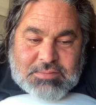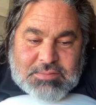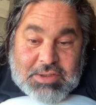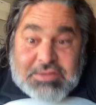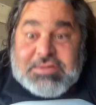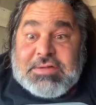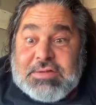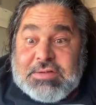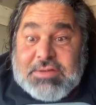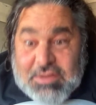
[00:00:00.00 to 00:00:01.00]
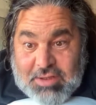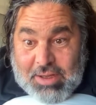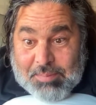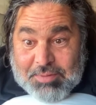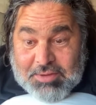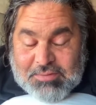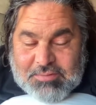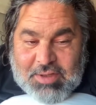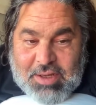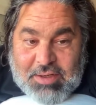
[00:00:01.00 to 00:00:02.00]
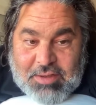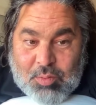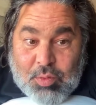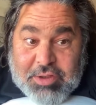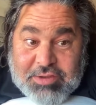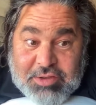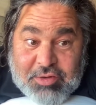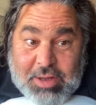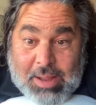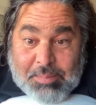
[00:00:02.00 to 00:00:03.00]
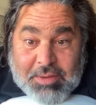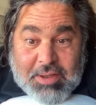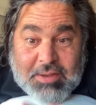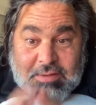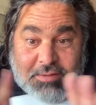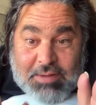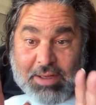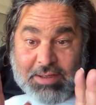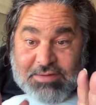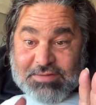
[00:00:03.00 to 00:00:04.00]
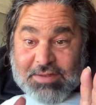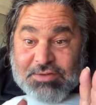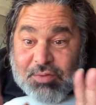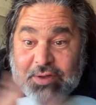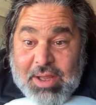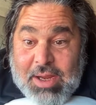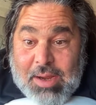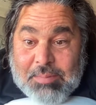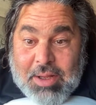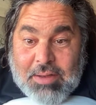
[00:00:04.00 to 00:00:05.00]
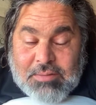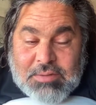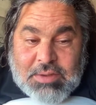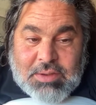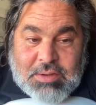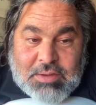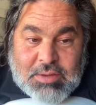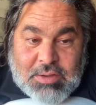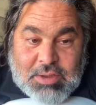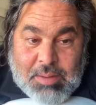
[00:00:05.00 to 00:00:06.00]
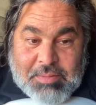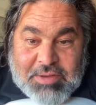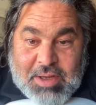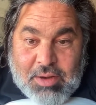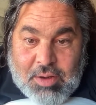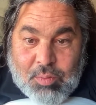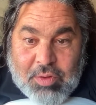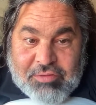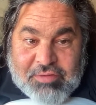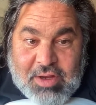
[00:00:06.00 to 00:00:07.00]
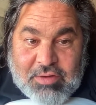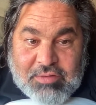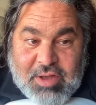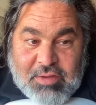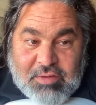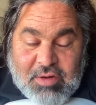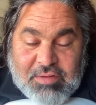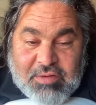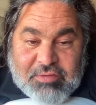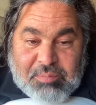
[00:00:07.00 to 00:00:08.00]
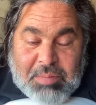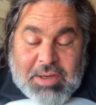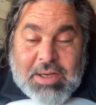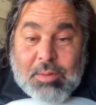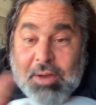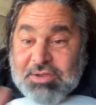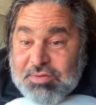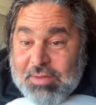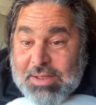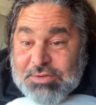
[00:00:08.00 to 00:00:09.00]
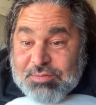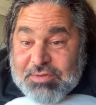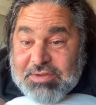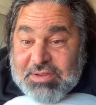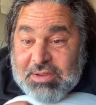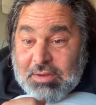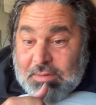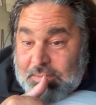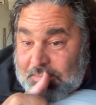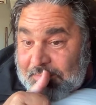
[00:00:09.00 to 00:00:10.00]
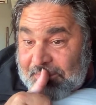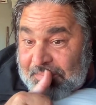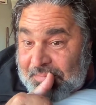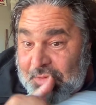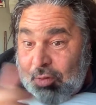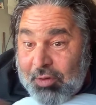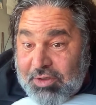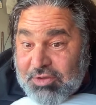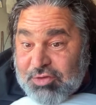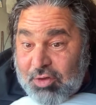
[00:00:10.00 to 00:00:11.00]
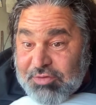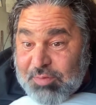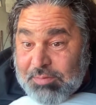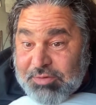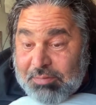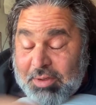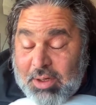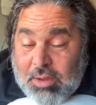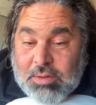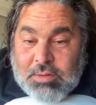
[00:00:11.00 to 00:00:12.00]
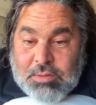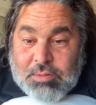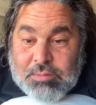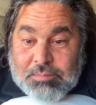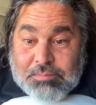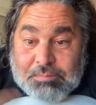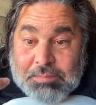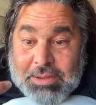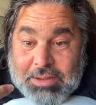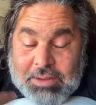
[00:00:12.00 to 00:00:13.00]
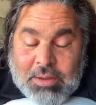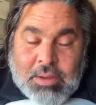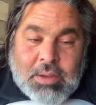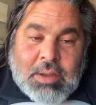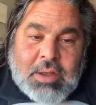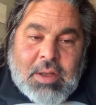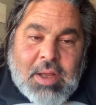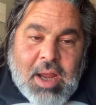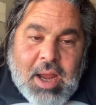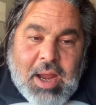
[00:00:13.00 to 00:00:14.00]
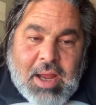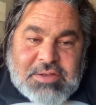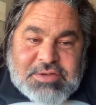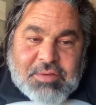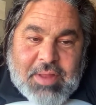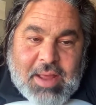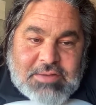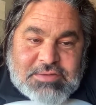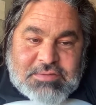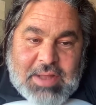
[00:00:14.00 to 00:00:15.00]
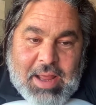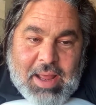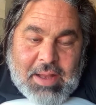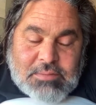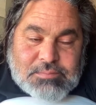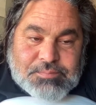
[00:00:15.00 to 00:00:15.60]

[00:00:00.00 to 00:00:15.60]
it's still happening, and it will continue to happen, and I guess that's okay. I'm not coming down on one side or the other on this. But anyway, so that's the deal, according to Charles Webster Bear, me. And so that's that.